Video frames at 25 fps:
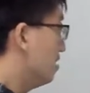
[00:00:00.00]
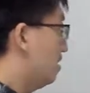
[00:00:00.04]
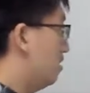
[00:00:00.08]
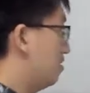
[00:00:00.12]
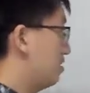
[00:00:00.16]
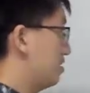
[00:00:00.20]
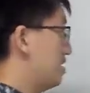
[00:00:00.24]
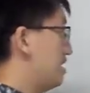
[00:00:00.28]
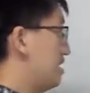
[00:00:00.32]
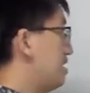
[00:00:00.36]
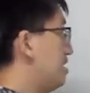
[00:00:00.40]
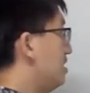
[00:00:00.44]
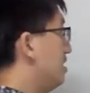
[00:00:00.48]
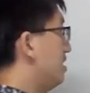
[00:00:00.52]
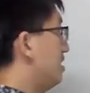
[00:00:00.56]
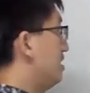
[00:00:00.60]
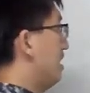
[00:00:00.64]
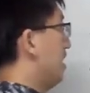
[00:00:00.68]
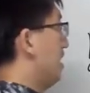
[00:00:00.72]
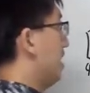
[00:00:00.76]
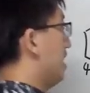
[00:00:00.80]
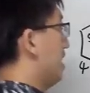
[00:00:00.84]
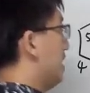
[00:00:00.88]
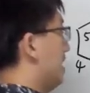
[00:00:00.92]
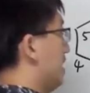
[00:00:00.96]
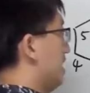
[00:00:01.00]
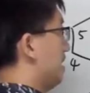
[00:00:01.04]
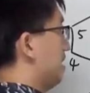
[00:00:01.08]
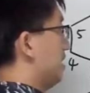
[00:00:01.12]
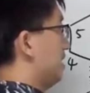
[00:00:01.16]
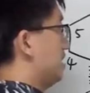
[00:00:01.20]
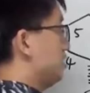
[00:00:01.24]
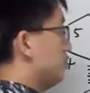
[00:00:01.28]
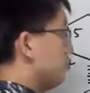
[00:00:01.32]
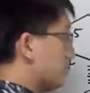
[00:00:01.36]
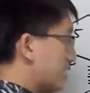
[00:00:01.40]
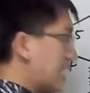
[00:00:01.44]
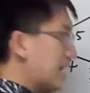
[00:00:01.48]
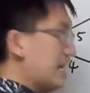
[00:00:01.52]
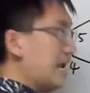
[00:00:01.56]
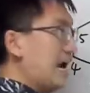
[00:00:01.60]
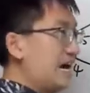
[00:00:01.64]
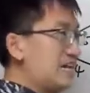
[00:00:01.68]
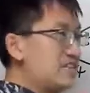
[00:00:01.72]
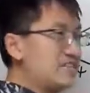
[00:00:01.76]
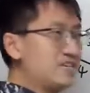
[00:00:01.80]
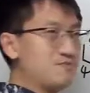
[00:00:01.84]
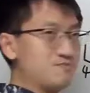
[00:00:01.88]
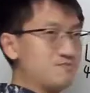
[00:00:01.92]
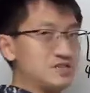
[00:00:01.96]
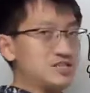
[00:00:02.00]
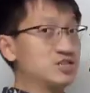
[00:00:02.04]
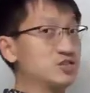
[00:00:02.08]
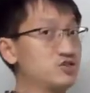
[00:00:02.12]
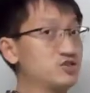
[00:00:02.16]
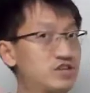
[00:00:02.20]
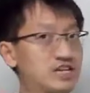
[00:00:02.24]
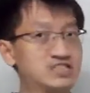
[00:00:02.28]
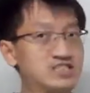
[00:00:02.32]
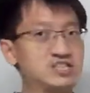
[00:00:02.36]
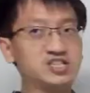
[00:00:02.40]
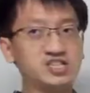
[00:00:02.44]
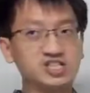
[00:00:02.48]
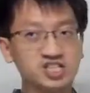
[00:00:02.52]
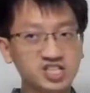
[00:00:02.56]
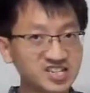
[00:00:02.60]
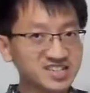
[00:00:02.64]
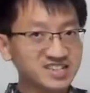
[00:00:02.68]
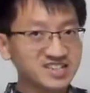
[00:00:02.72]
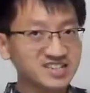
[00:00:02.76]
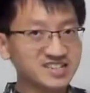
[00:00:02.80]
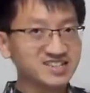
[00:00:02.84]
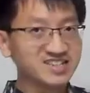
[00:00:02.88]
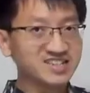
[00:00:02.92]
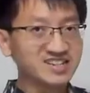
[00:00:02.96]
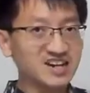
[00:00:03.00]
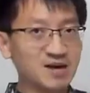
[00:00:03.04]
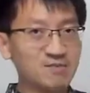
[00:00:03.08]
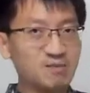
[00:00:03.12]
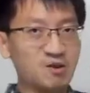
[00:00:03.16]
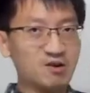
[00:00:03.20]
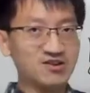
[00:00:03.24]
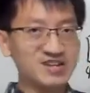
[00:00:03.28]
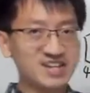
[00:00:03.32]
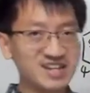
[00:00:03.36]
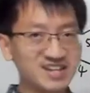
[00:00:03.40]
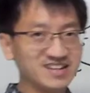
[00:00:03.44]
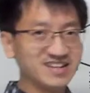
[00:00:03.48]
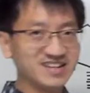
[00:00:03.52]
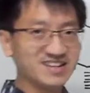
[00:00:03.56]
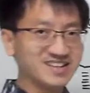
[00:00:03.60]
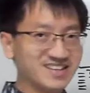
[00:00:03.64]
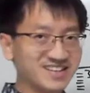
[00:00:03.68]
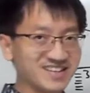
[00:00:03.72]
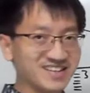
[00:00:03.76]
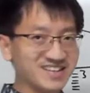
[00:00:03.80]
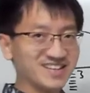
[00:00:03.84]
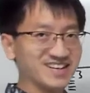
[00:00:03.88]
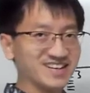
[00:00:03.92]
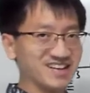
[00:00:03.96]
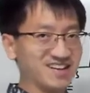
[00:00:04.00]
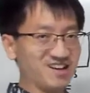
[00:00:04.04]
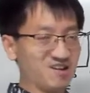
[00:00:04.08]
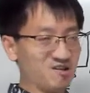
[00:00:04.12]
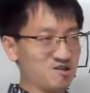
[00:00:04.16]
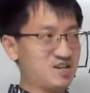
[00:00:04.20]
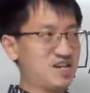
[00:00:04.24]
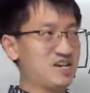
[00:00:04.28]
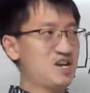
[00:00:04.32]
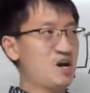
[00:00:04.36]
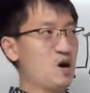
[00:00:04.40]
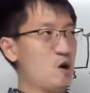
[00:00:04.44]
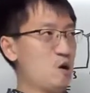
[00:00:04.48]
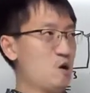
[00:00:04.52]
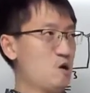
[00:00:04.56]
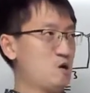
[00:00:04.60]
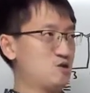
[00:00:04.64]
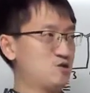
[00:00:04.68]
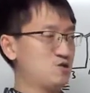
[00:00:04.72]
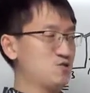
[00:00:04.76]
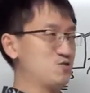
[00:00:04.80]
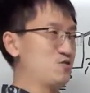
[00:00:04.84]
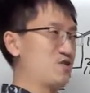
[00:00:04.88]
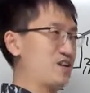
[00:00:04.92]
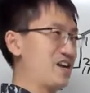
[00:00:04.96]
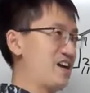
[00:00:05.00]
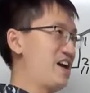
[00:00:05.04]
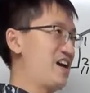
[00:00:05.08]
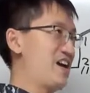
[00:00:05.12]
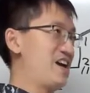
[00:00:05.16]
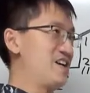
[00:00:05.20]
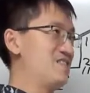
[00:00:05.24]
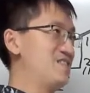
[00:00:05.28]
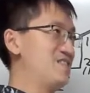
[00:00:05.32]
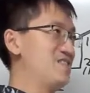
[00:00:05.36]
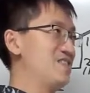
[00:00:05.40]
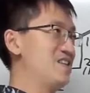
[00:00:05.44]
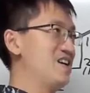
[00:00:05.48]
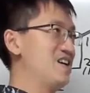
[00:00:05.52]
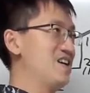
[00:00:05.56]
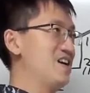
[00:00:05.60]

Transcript: Okay, you can either be strategic about it, okay, or you can